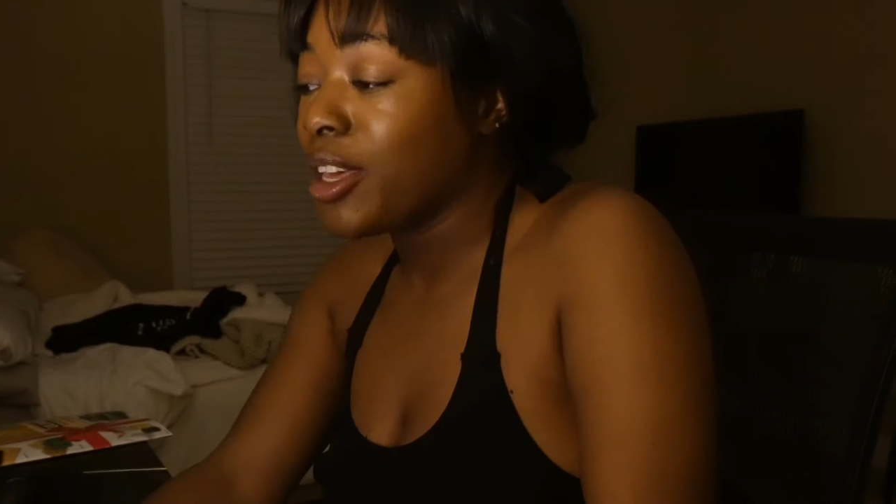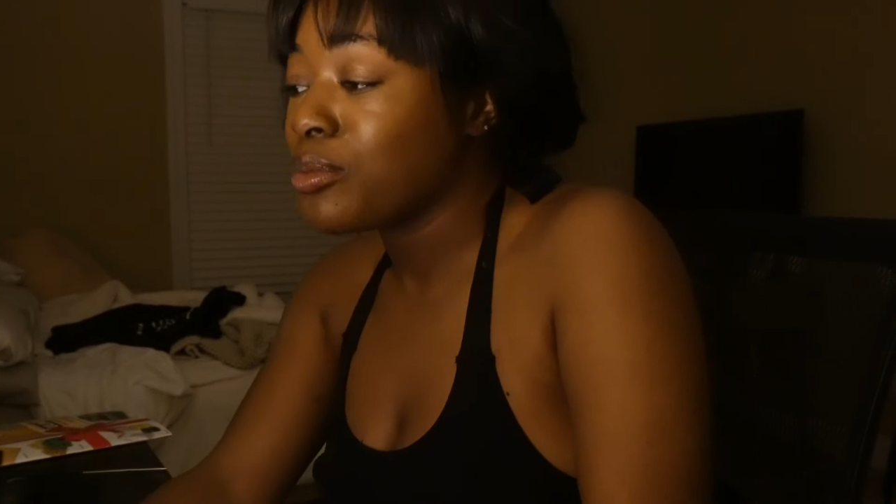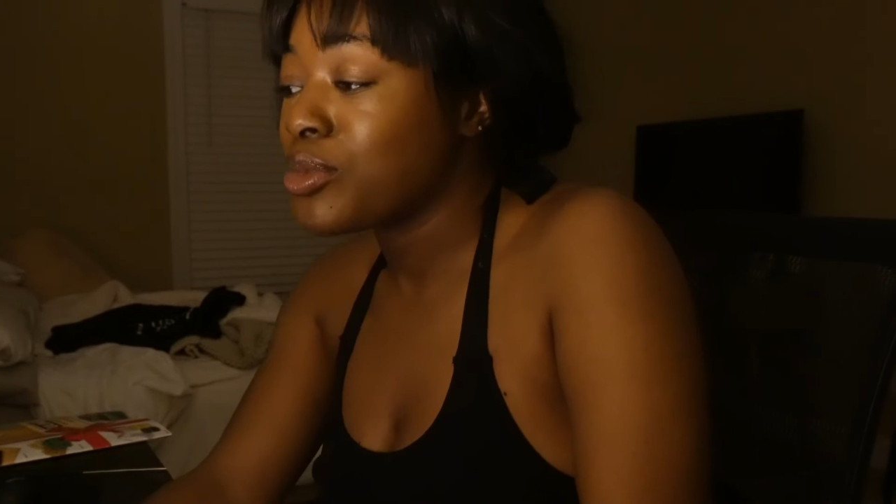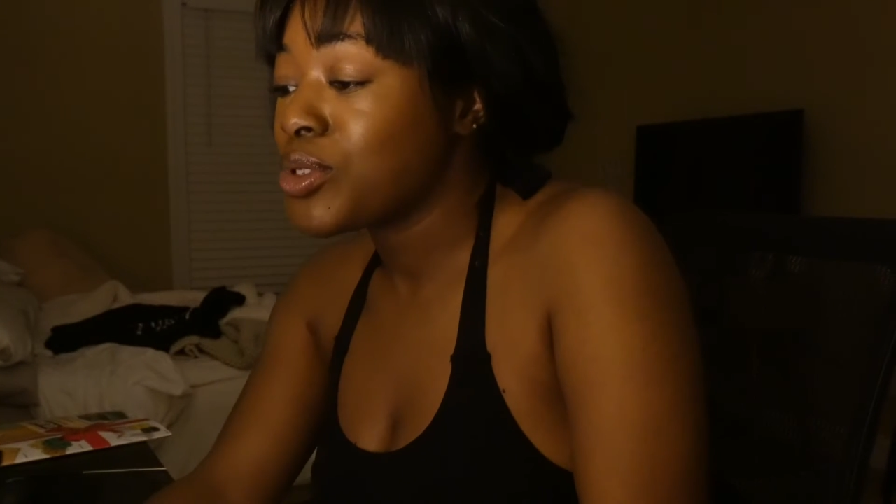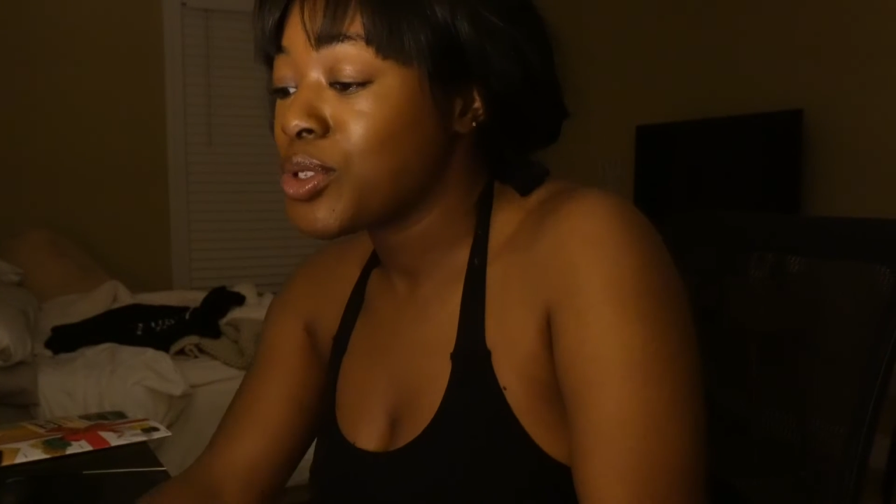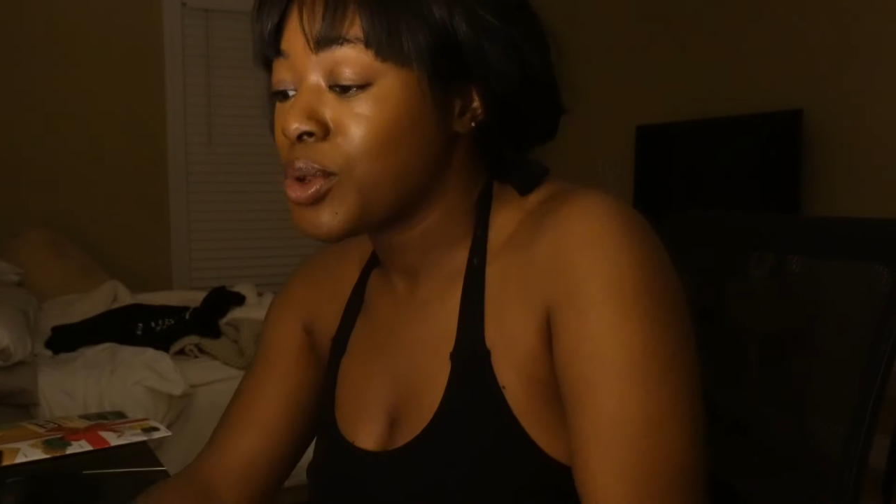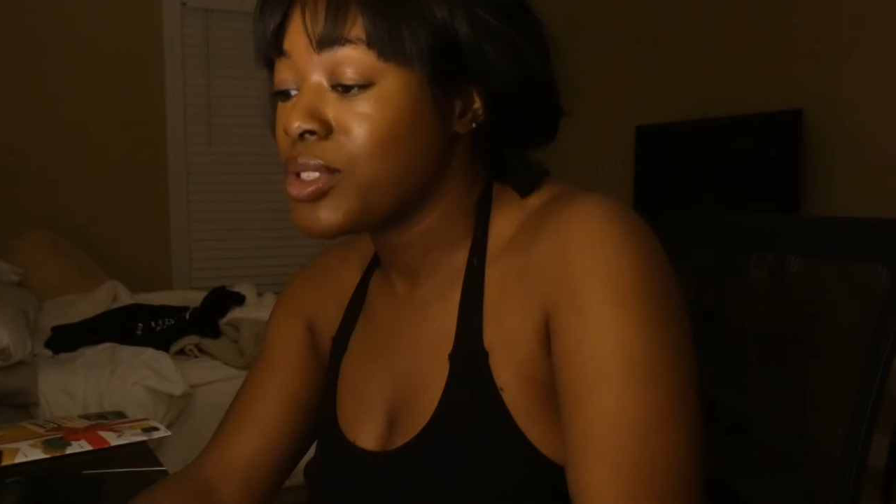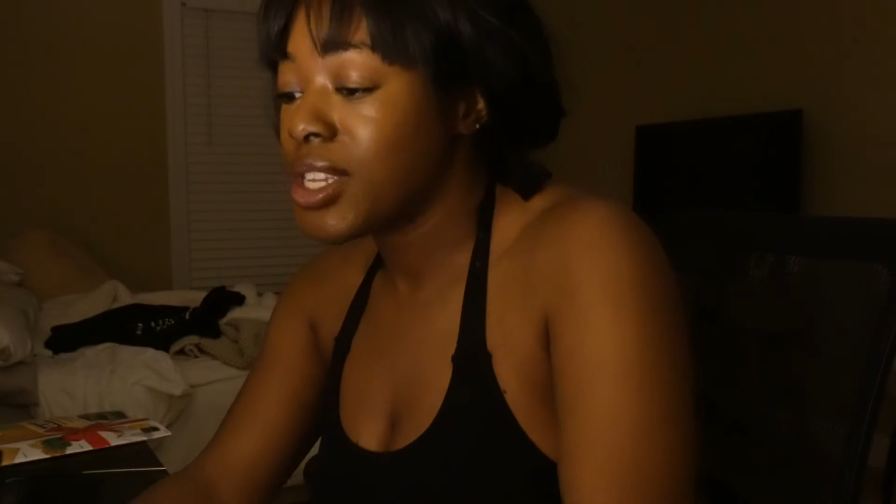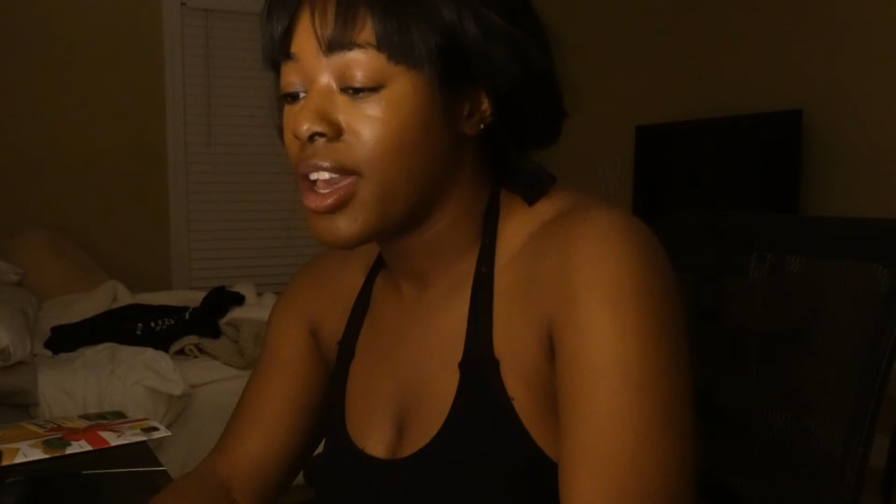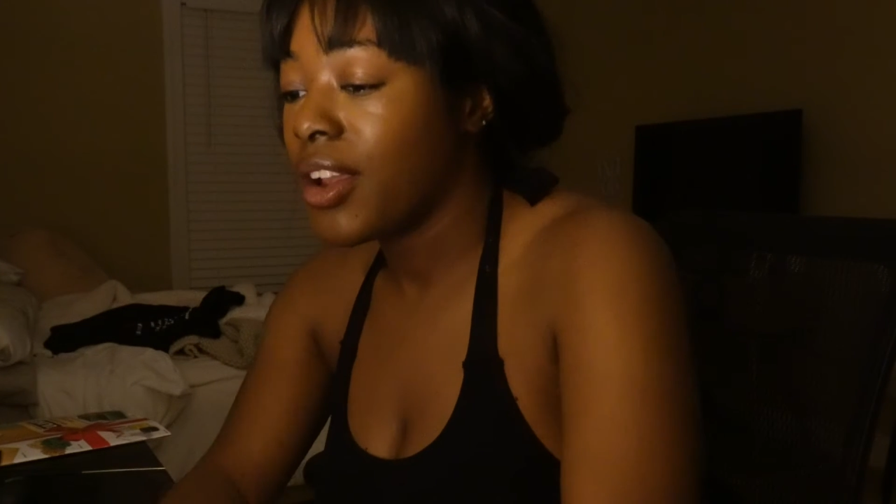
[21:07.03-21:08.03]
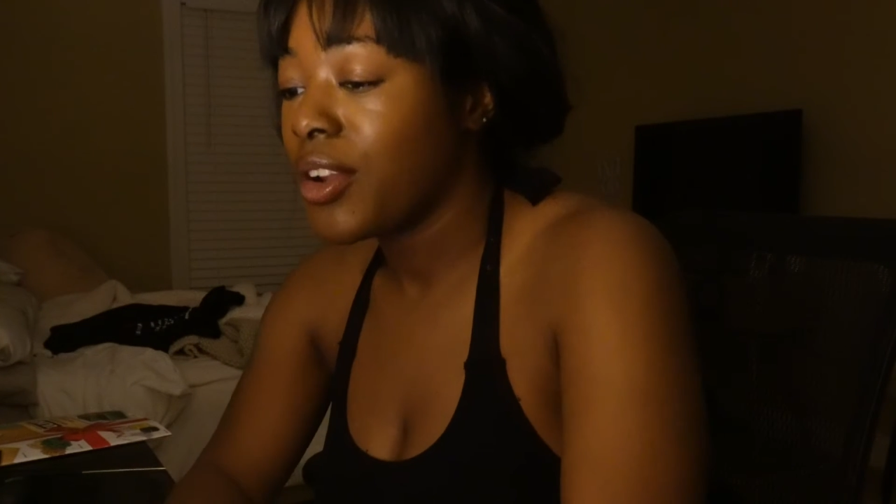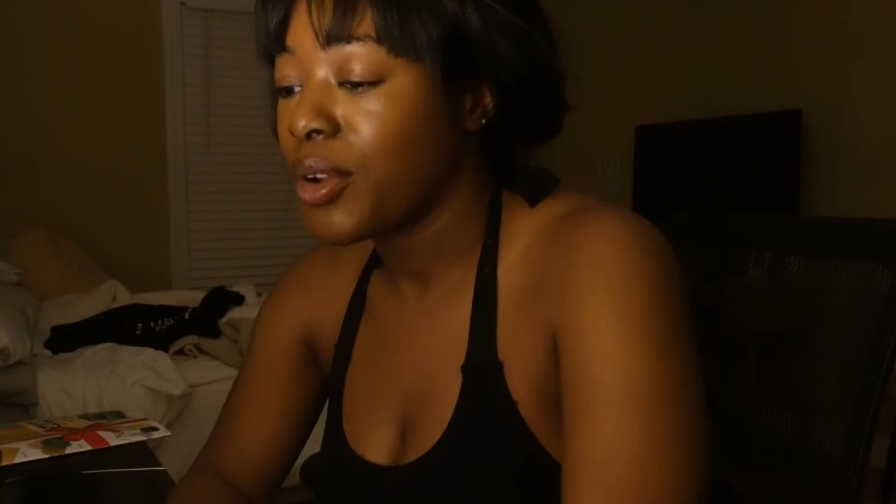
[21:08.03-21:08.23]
am so tired,